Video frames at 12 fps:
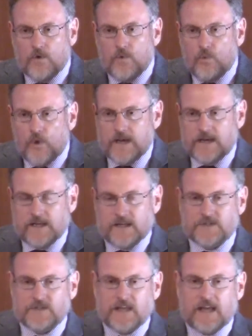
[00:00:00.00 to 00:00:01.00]
what we
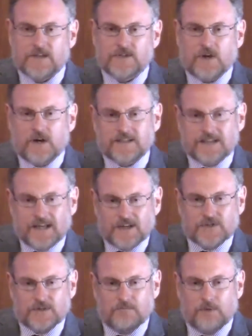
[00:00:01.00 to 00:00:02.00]
witness. That is our
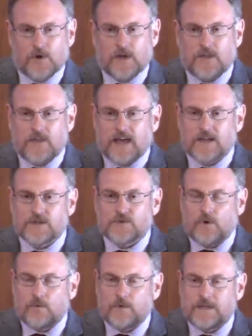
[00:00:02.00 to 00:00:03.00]
testimony. That
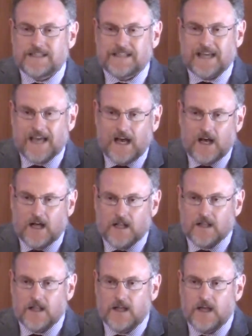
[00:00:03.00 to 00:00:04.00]
is what we
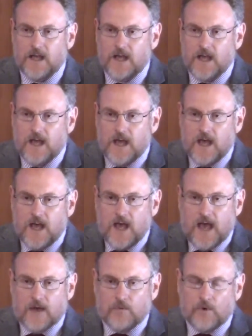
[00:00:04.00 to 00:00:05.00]
tell.
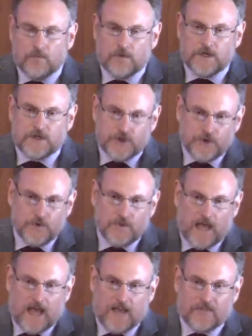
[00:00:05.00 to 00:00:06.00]
And when we do
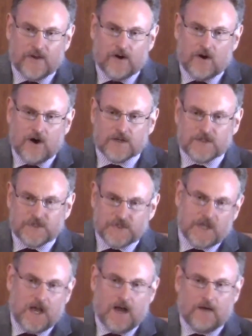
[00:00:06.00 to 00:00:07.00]
that, there are
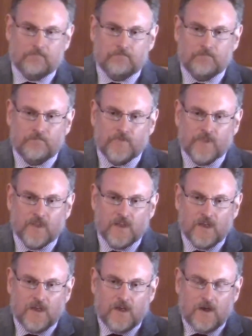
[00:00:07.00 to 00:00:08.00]
some
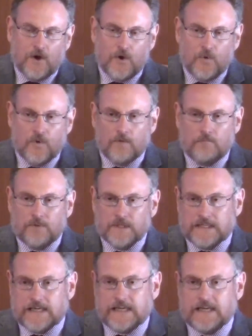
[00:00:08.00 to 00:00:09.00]
who will
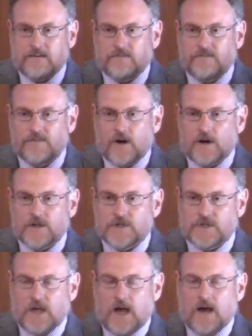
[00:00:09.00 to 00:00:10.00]
believe. There are
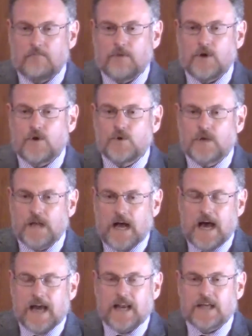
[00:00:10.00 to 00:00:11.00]
some who
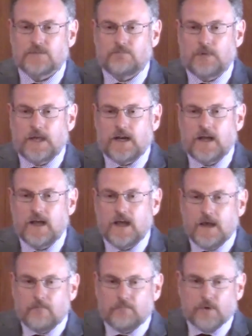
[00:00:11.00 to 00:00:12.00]
God has been
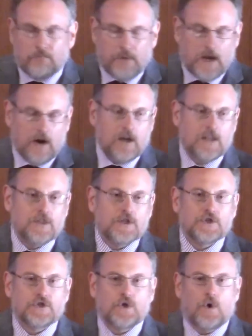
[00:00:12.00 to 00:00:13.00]
preparing
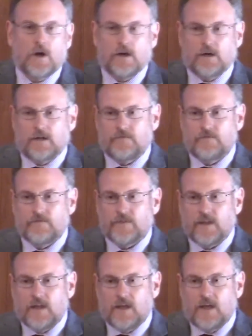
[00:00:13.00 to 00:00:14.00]
the soil.